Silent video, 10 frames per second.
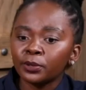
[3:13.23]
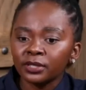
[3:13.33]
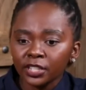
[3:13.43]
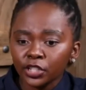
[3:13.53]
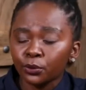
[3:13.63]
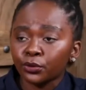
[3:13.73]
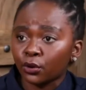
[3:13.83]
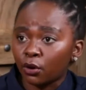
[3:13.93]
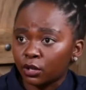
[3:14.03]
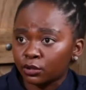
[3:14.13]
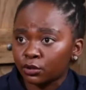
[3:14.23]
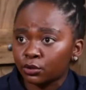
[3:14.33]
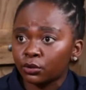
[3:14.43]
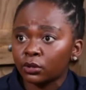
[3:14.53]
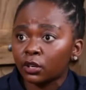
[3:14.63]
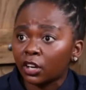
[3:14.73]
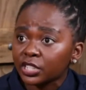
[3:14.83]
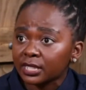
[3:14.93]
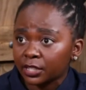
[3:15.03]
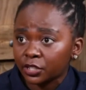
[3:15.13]
procedure with regards to
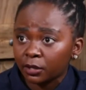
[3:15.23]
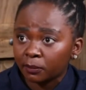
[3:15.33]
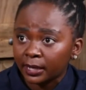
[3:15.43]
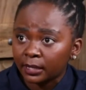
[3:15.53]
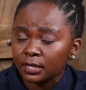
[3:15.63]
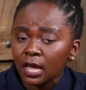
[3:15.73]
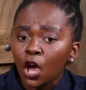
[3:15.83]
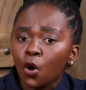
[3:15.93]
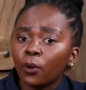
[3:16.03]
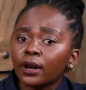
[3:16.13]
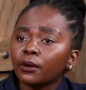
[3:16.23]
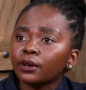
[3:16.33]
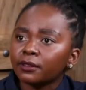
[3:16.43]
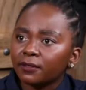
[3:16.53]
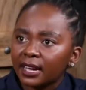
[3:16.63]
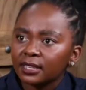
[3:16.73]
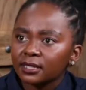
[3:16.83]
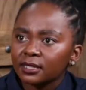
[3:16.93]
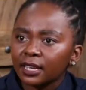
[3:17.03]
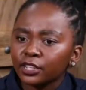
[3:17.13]
lodging such a complaint, what I would
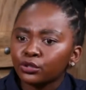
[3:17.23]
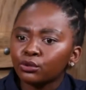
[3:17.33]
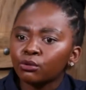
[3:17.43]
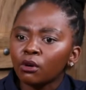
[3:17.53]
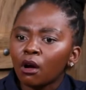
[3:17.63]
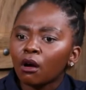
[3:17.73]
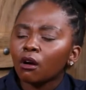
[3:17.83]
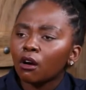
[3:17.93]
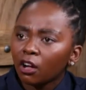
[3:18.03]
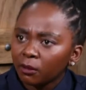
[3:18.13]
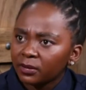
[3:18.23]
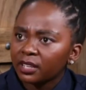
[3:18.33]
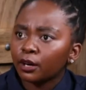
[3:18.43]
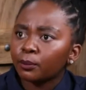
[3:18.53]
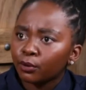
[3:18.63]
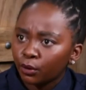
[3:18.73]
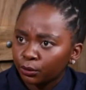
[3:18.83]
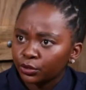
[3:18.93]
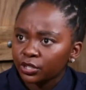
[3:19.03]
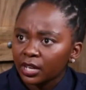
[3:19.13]
advise is that you calmly
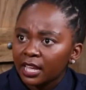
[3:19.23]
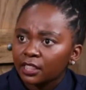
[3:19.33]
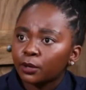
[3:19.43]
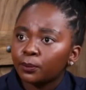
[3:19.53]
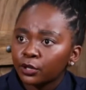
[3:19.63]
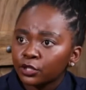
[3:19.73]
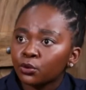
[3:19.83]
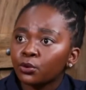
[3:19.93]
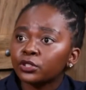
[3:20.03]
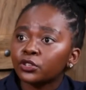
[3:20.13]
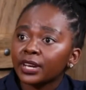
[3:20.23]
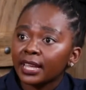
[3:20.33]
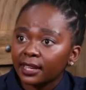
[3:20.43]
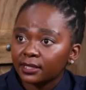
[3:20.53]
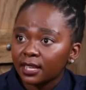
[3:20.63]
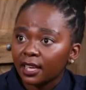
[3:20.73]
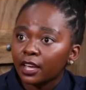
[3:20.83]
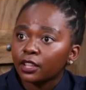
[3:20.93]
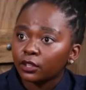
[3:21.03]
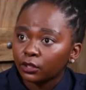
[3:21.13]
approach the person who is creating
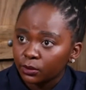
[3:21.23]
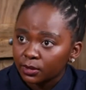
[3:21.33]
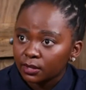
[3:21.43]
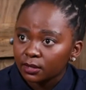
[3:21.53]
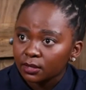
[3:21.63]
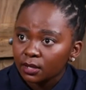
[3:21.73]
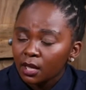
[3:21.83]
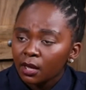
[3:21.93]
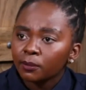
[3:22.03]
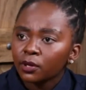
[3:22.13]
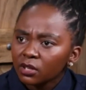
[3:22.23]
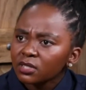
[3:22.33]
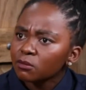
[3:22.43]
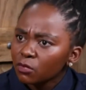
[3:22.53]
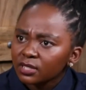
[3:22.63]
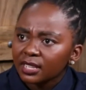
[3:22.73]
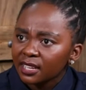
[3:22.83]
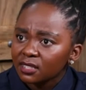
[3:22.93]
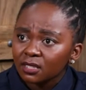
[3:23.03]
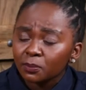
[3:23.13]
the nuisance. Because in most
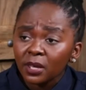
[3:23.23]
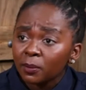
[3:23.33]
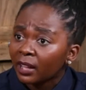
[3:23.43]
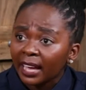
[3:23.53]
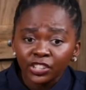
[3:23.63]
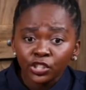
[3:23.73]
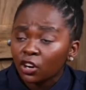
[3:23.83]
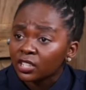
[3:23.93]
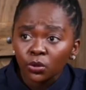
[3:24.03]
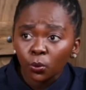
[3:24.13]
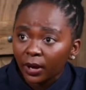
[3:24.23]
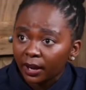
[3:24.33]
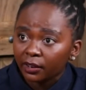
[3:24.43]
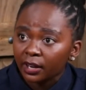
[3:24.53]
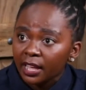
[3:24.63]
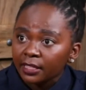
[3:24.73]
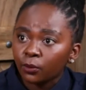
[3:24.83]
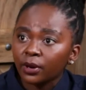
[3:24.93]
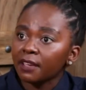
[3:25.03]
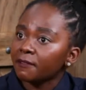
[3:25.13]
cases, people are actually not aware
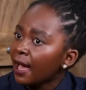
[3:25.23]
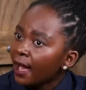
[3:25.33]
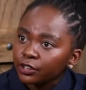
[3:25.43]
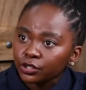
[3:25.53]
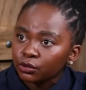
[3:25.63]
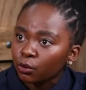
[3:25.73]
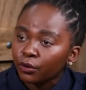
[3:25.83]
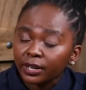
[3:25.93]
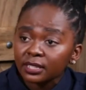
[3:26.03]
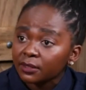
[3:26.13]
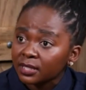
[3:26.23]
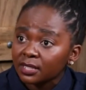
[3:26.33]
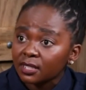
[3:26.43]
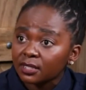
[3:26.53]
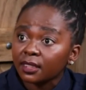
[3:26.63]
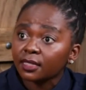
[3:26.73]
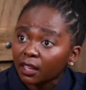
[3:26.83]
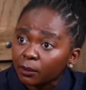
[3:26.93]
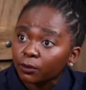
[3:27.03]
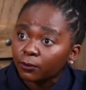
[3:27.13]
that whatever action or activities that
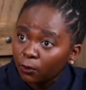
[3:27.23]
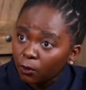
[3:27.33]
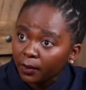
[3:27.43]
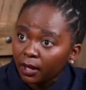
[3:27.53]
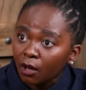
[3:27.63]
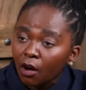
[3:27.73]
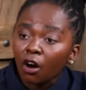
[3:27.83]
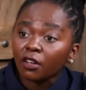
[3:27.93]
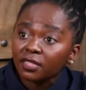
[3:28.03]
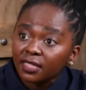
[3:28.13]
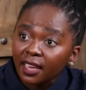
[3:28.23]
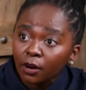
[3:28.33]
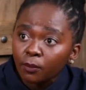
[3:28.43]
they are performing on their